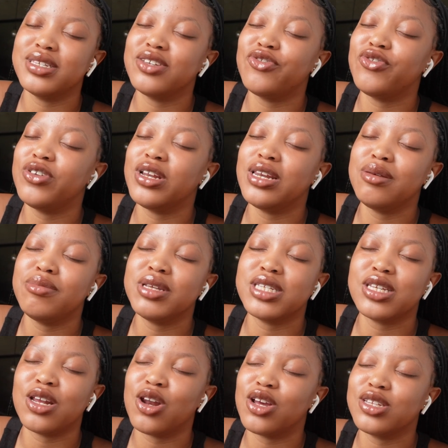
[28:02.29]
It really means
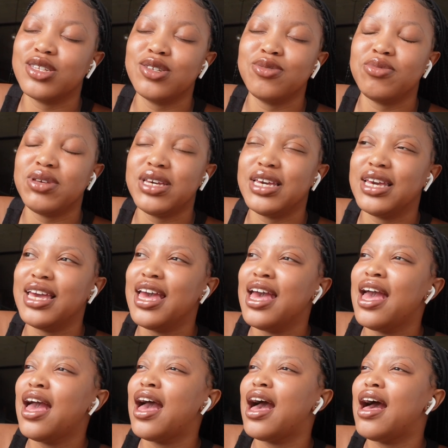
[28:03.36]
a lot to me.
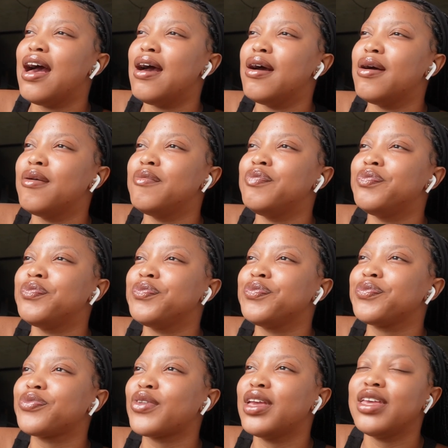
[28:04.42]

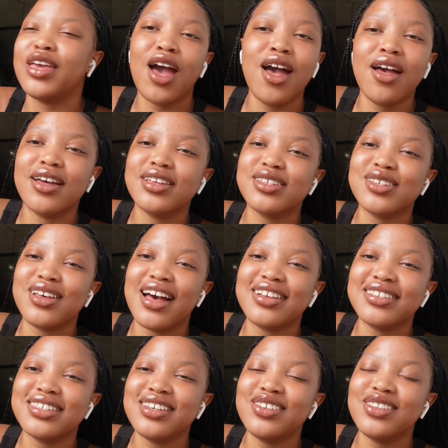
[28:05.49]
Yeah, so I'll
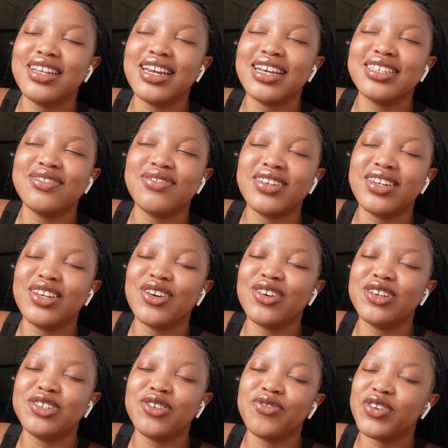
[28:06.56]
see you in the next video.
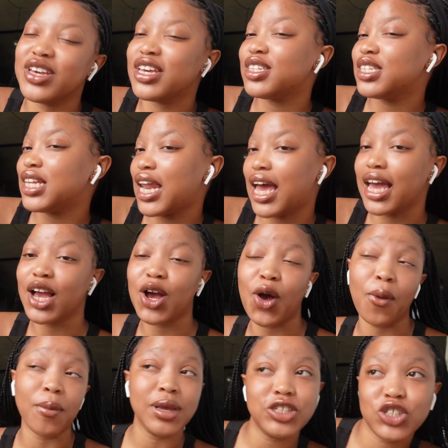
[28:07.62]
Don't forget to like,
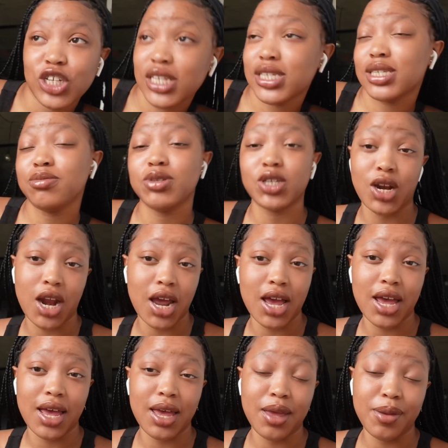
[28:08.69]
comment, share,
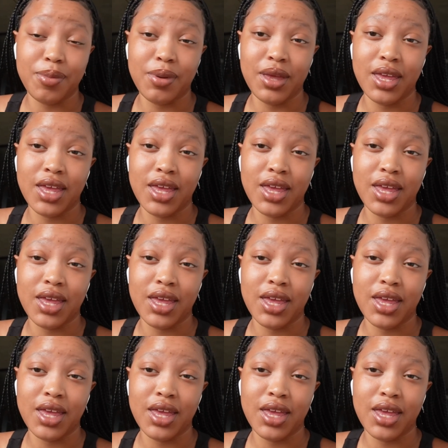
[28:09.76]
subscribe.